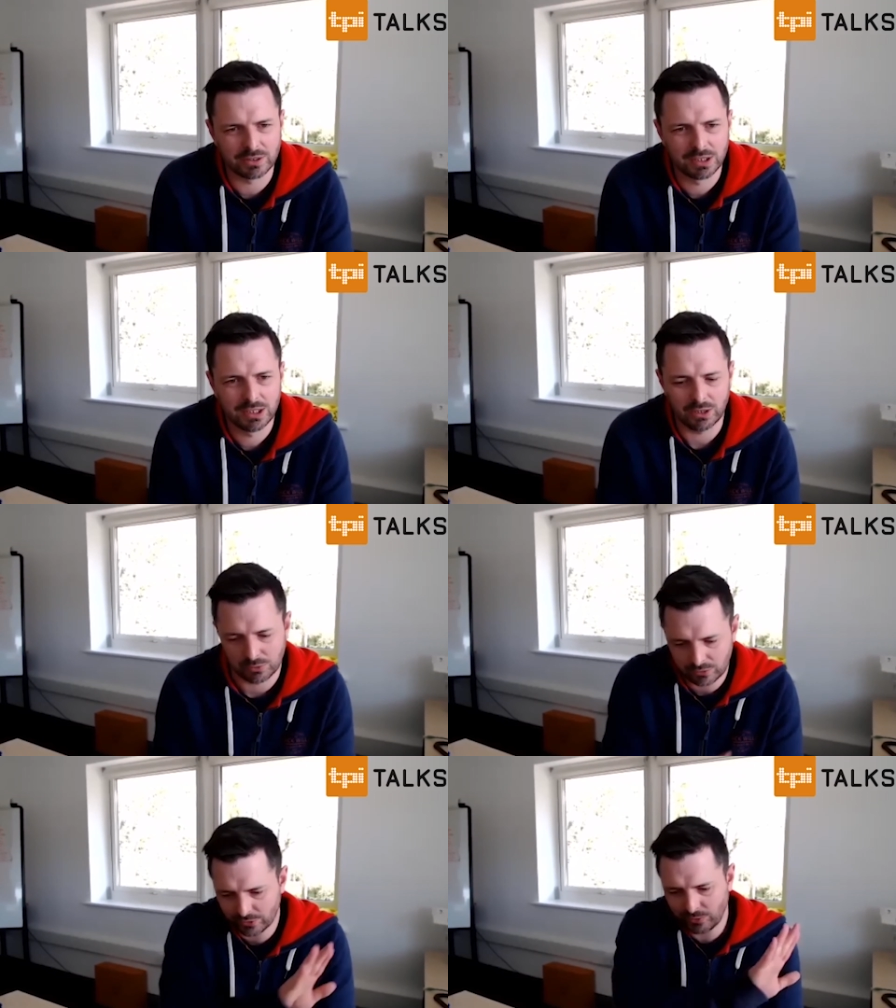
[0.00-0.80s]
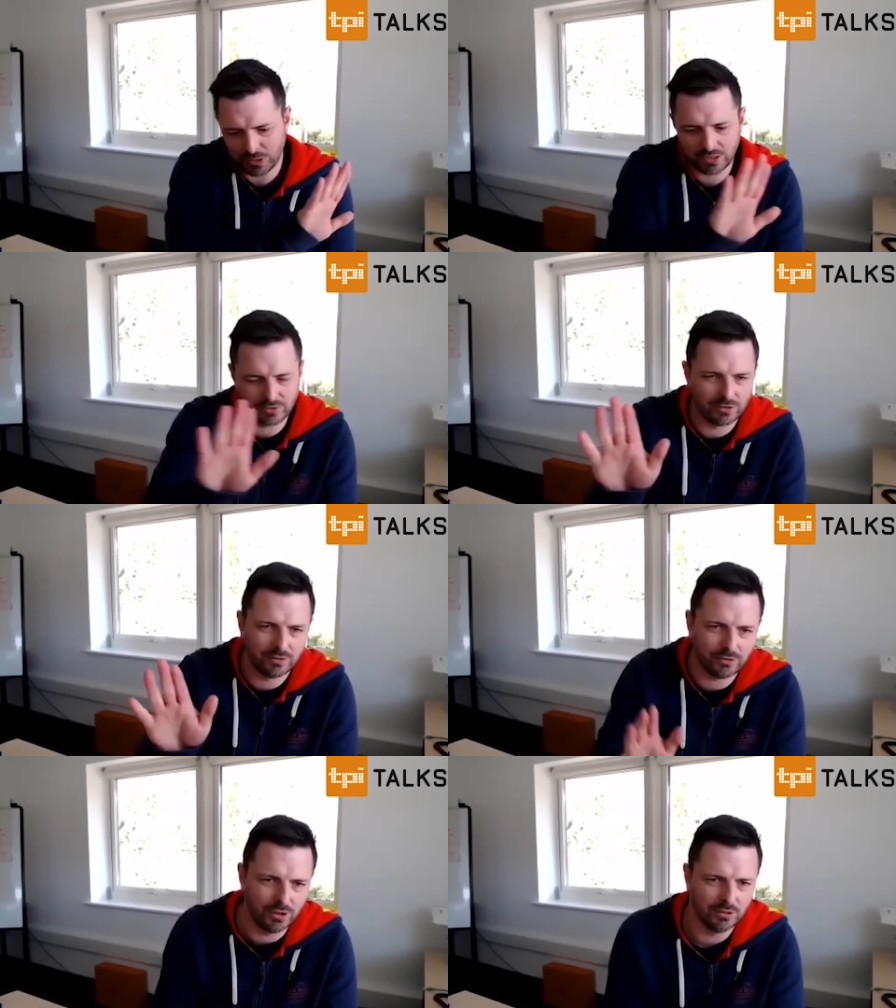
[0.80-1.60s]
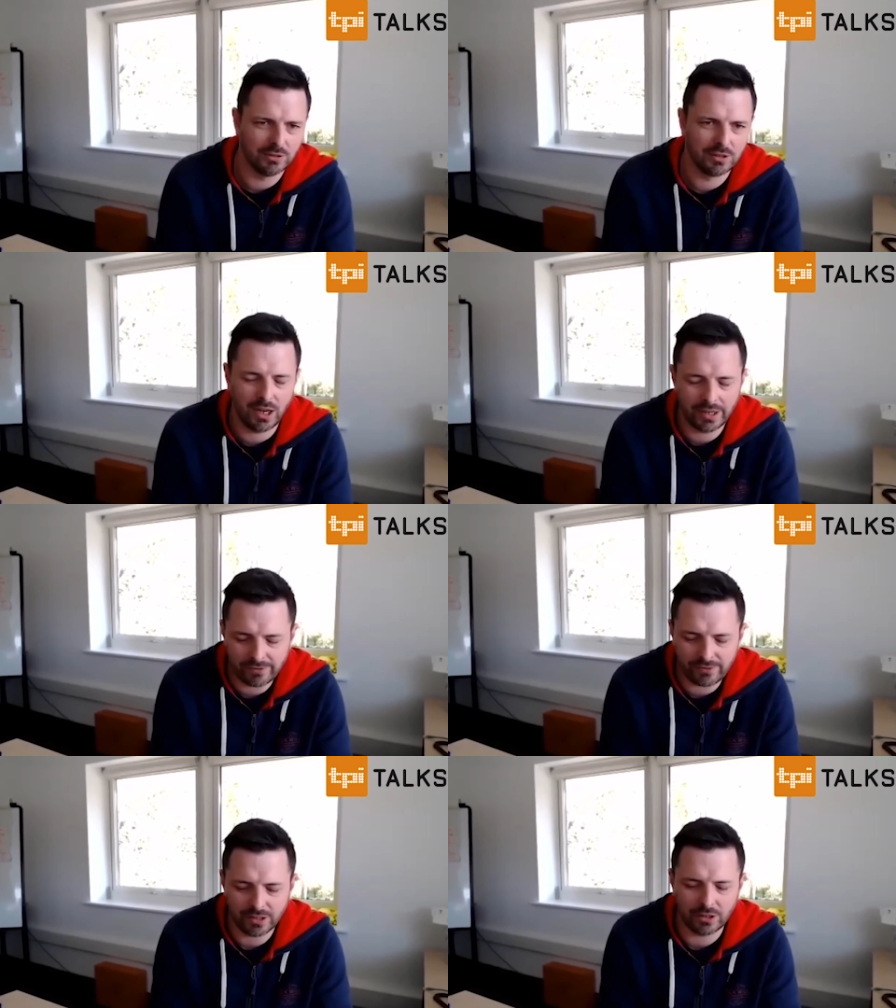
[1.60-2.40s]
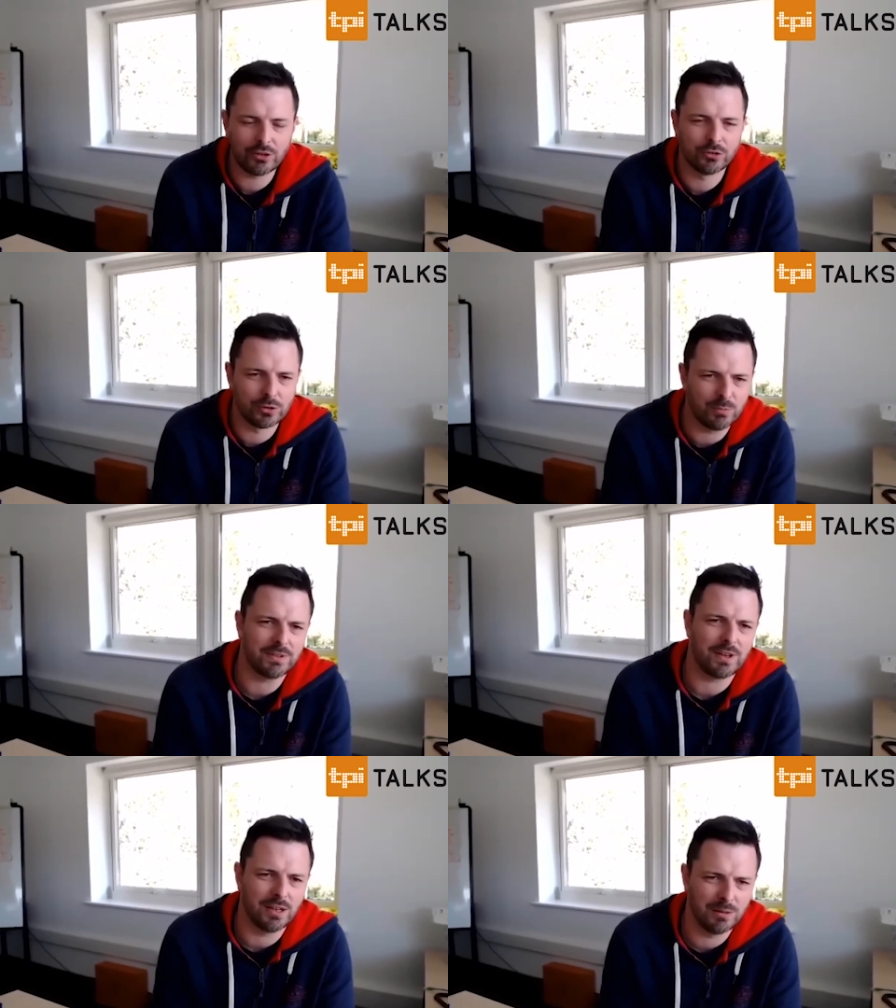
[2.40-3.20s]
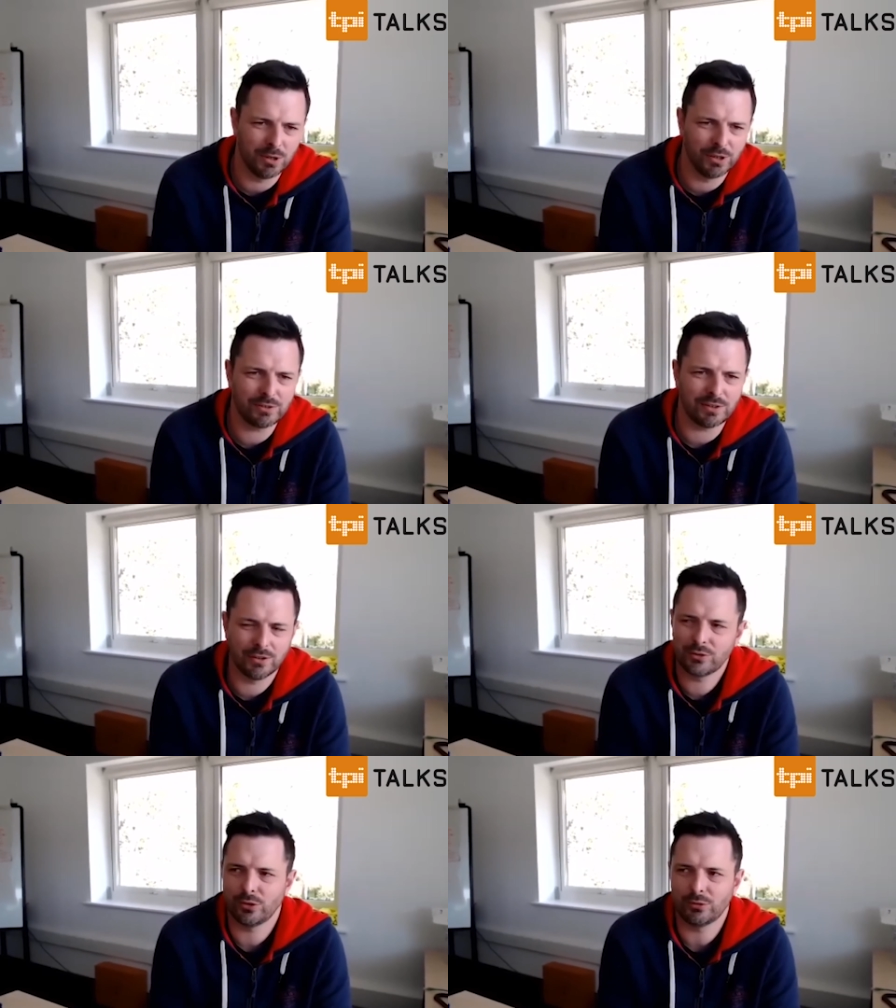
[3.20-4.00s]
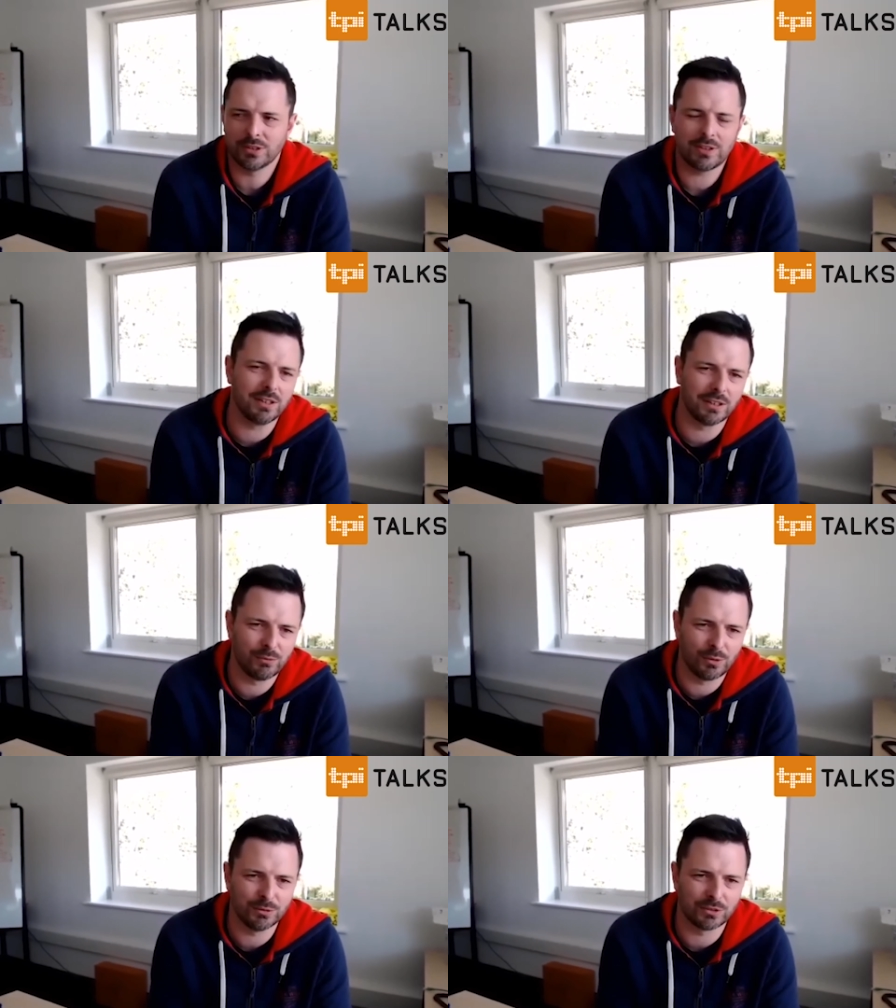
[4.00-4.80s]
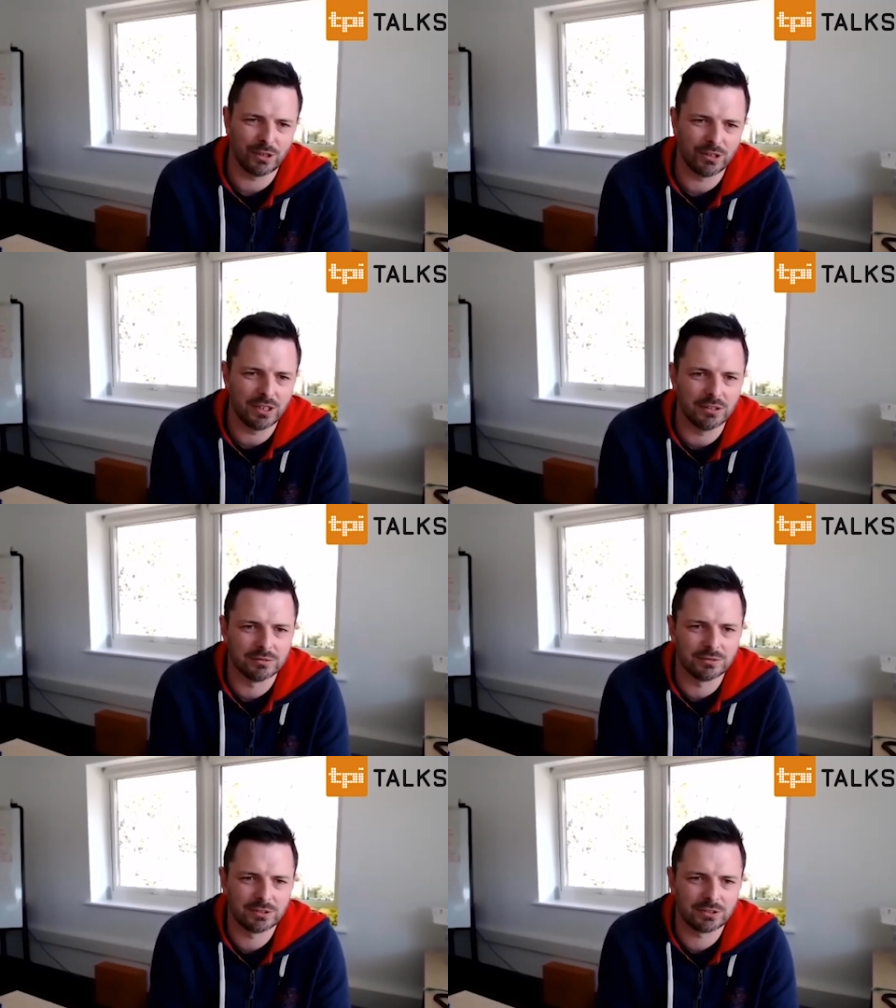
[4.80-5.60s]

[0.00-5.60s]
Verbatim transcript: It was all speakers on the front, and I felt 100% immersed in the storytelling of what was going on.